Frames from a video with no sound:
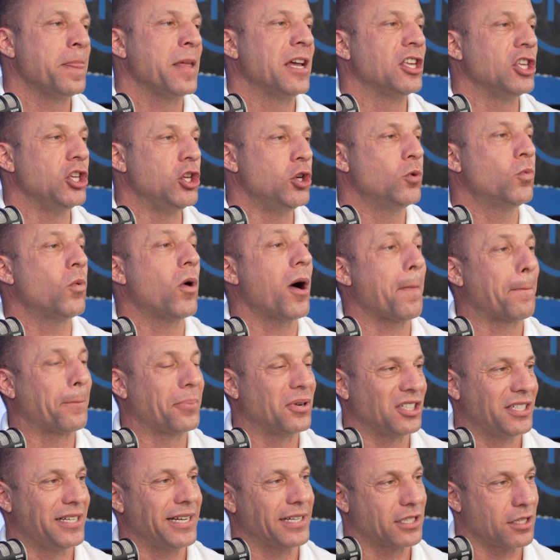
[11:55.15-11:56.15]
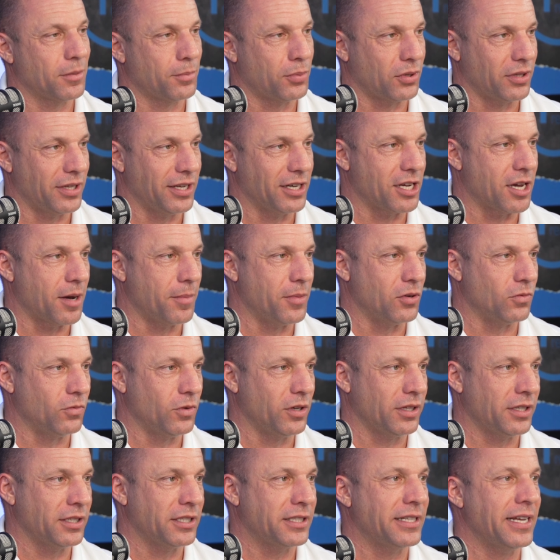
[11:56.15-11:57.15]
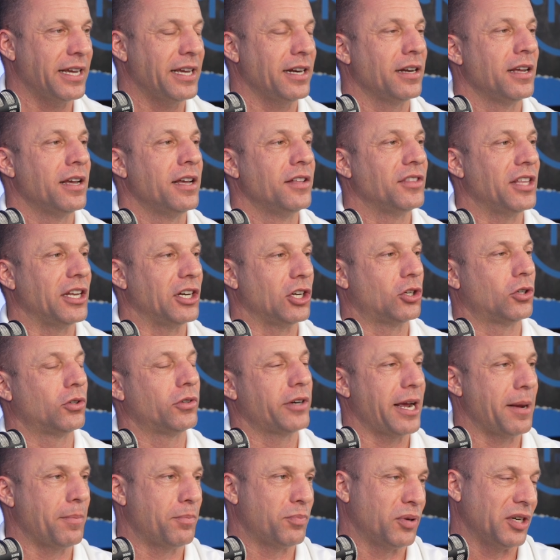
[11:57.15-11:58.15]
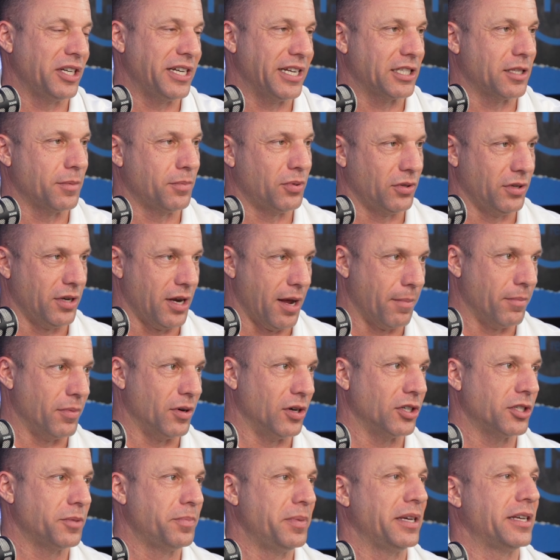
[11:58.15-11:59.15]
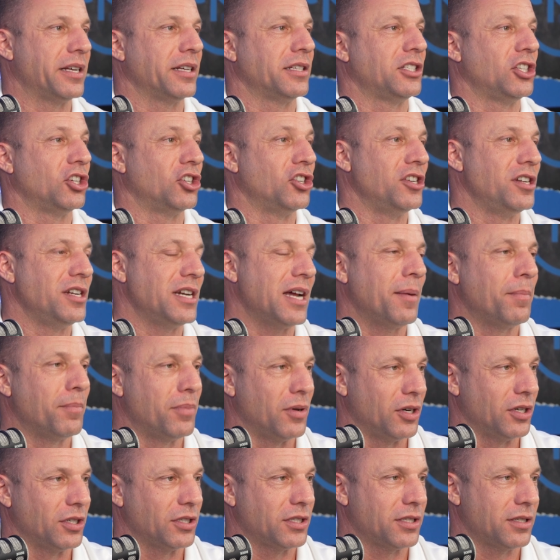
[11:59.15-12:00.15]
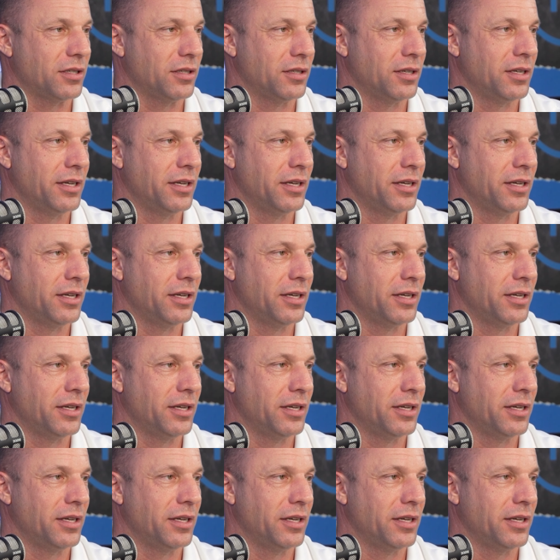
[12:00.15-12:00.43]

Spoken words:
You want predictable income in real estate? Then create predictable numbers, because your numbers